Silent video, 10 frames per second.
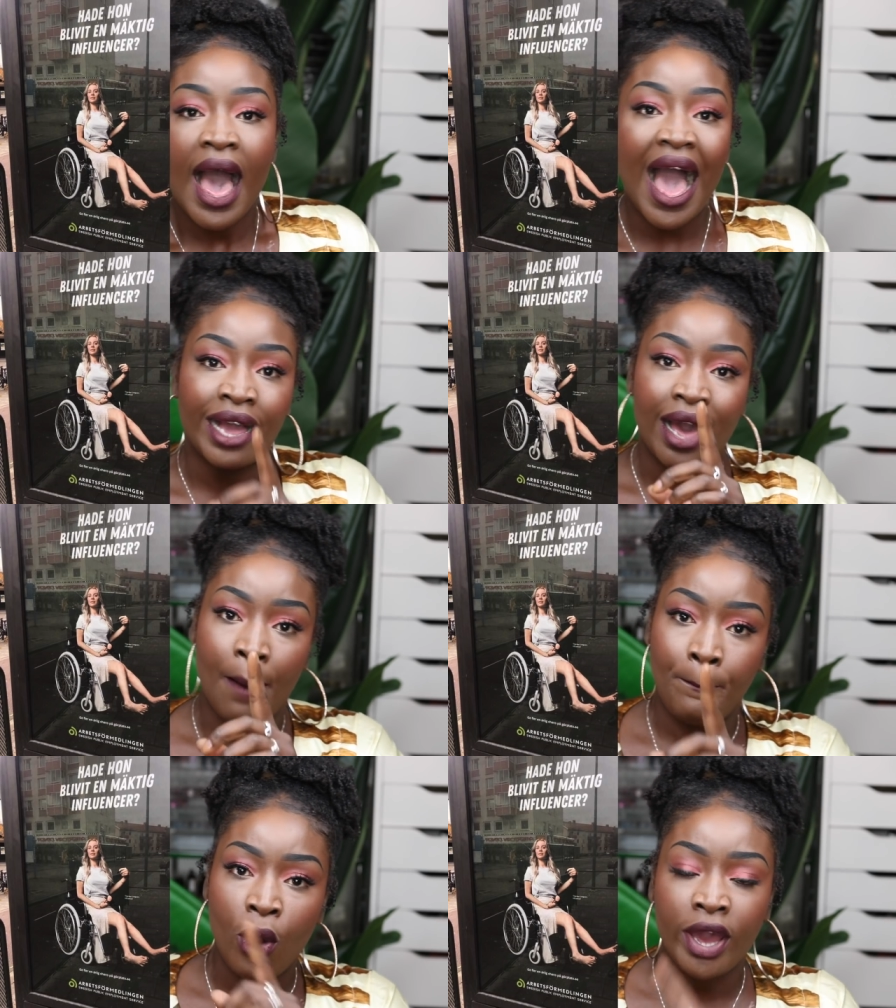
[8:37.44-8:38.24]
And
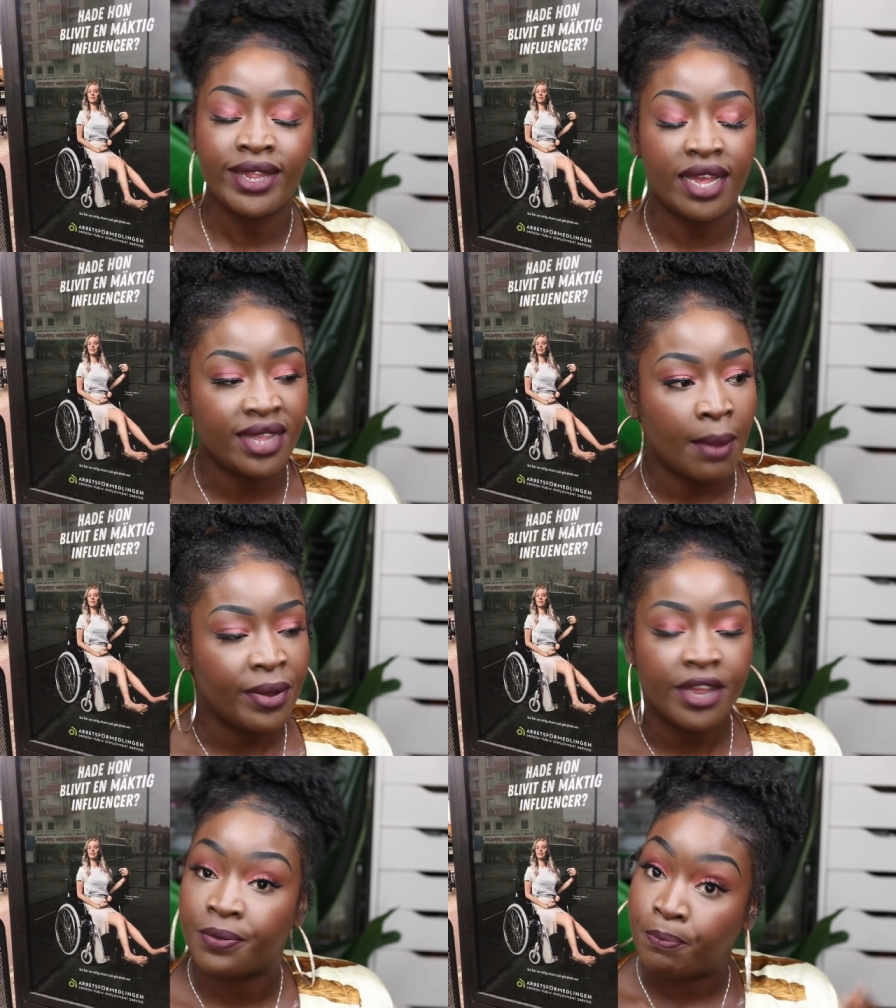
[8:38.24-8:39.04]
a point that
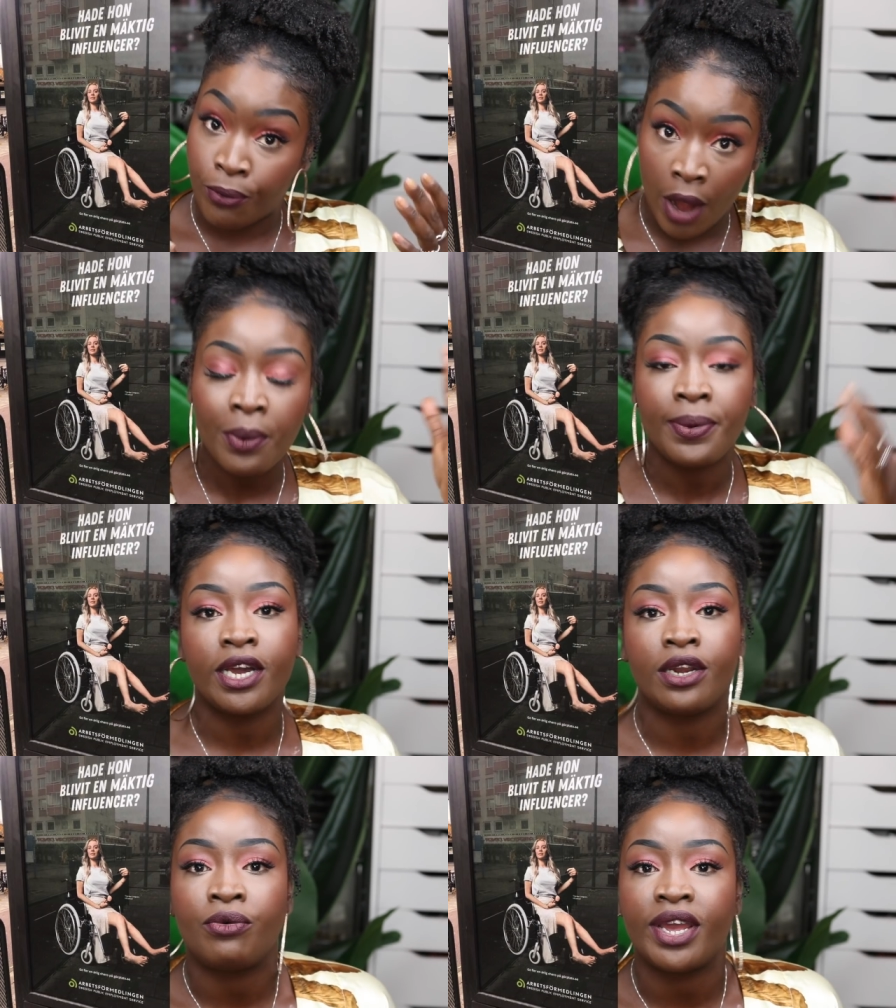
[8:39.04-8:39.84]
somebody's probably
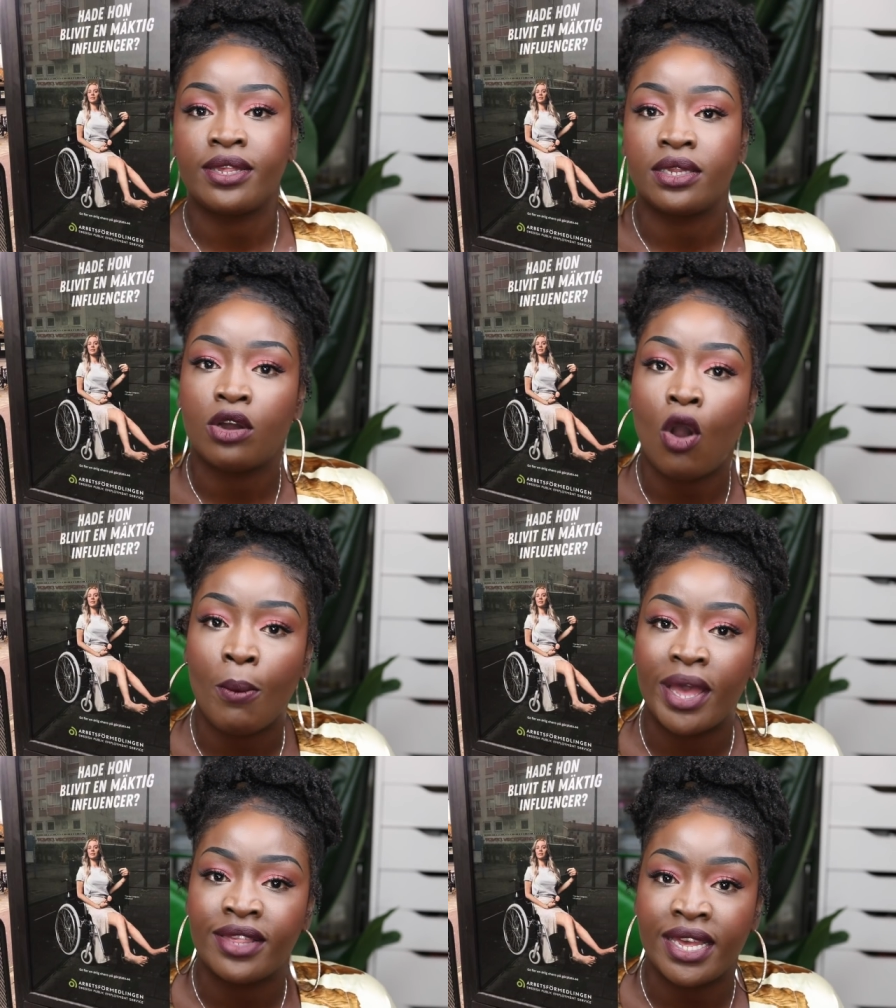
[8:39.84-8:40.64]
gonna raise in the
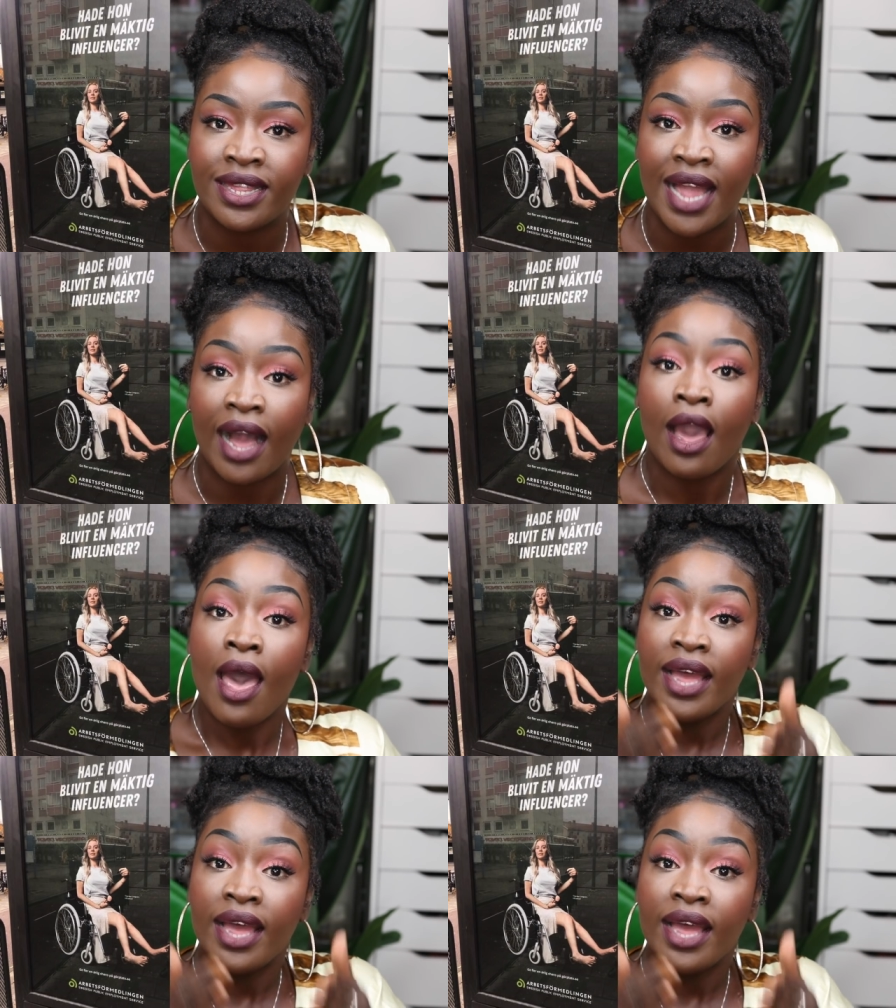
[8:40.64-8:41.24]
comments is that